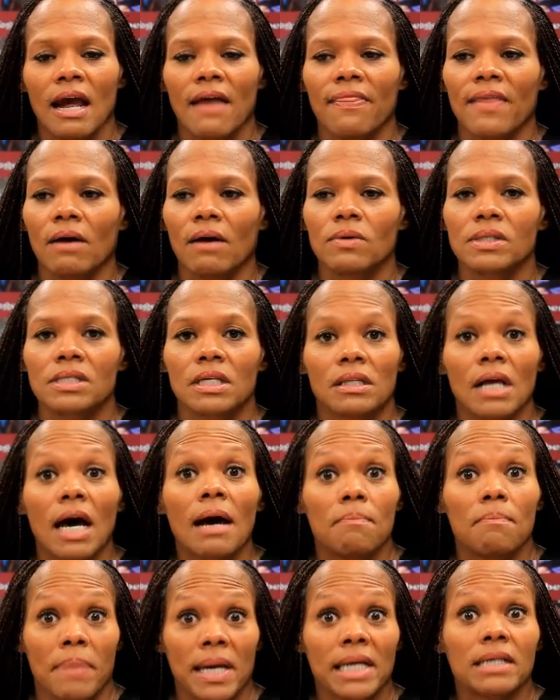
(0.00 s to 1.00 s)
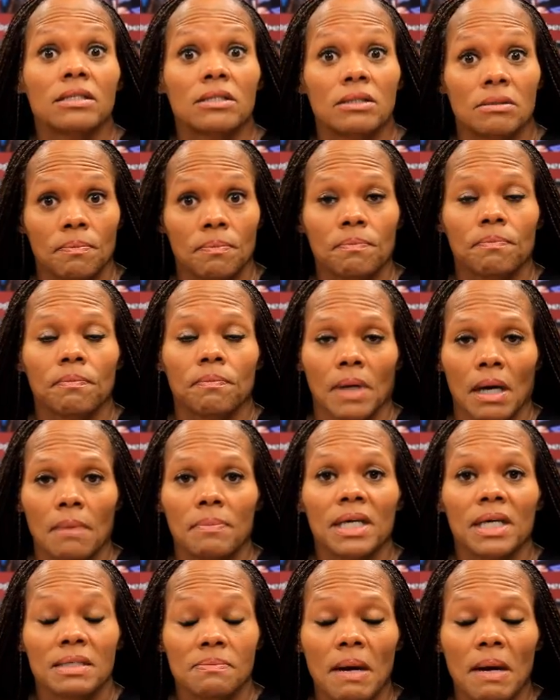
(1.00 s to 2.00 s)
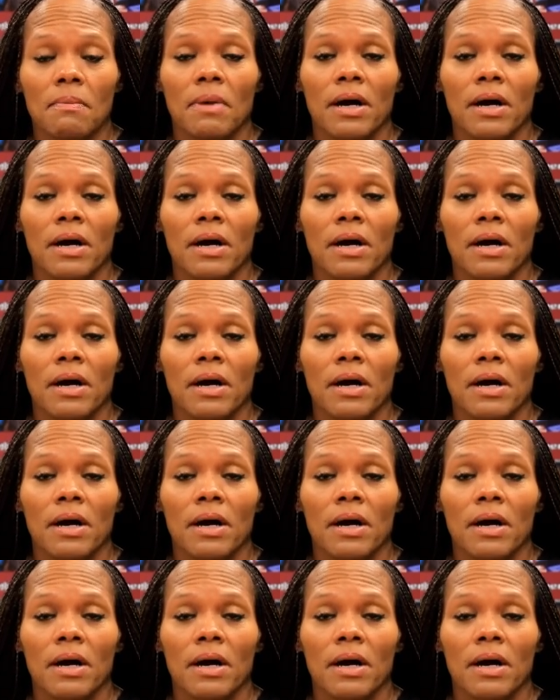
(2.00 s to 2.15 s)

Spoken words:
And that was a lot based because my